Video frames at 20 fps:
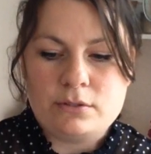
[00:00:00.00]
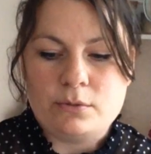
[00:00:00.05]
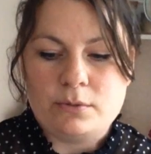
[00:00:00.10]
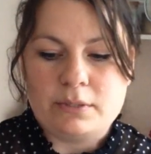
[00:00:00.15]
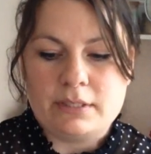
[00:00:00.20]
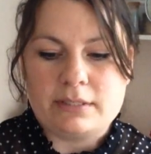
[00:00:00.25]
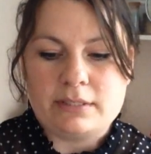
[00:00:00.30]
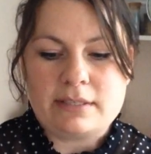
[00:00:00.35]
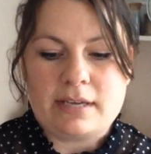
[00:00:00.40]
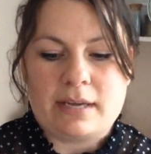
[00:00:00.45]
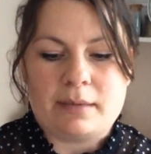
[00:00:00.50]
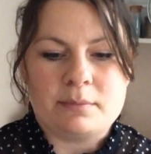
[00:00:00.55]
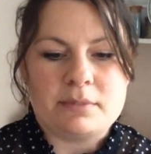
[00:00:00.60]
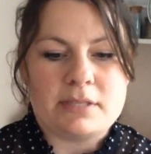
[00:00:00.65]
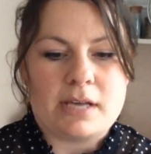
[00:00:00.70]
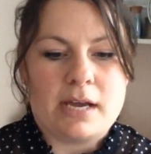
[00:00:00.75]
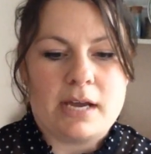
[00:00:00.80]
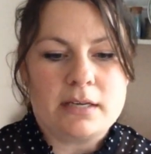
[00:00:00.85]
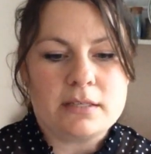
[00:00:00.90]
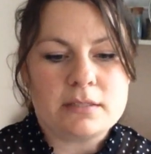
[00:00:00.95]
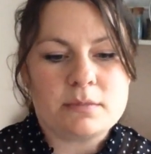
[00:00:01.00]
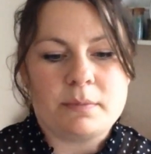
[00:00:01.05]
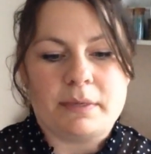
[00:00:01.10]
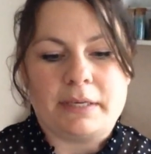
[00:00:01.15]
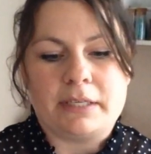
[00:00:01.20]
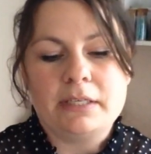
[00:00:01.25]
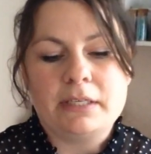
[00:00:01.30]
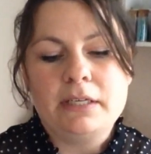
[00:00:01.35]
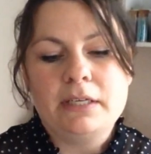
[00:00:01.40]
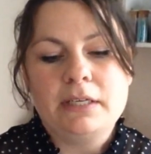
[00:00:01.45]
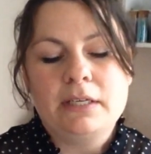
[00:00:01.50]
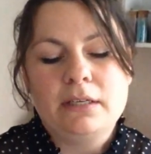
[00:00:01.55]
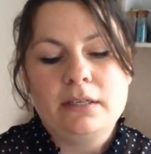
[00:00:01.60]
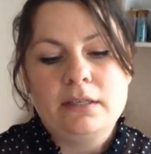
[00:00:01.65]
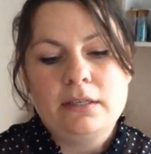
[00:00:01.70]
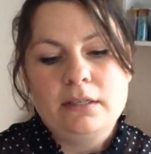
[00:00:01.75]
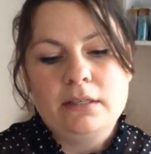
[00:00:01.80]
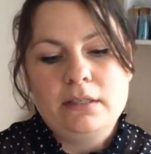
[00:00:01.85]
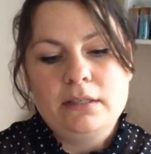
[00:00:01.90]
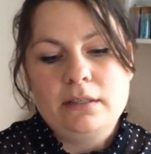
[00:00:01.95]
at a time socks, but
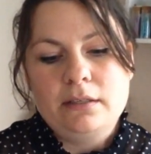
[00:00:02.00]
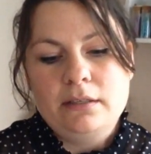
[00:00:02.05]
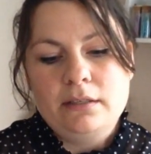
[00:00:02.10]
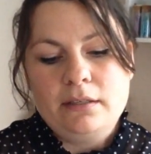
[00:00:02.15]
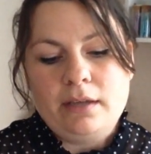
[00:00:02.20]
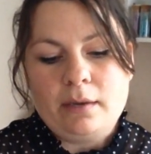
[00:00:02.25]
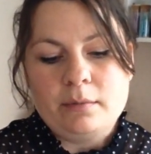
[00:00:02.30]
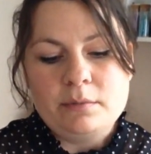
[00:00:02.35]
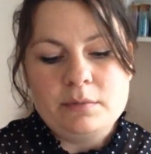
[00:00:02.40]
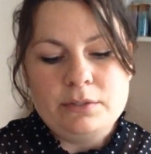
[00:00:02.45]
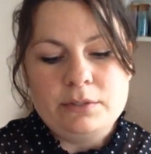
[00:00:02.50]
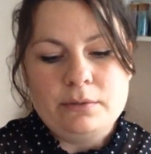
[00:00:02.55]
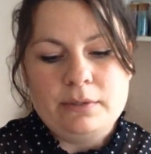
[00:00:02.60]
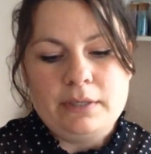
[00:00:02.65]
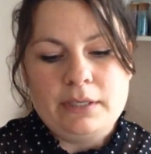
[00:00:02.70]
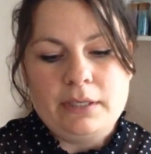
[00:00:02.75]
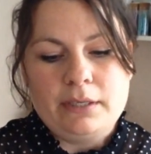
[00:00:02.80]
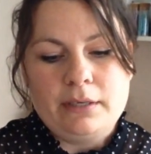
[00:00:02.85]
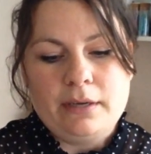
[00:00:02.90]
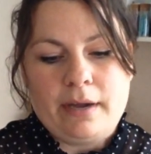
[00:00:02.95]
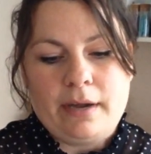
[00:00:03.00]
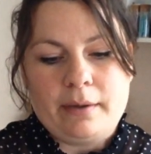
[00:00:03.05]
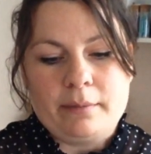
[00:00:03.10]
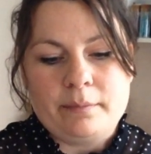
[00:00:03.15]
I'm doing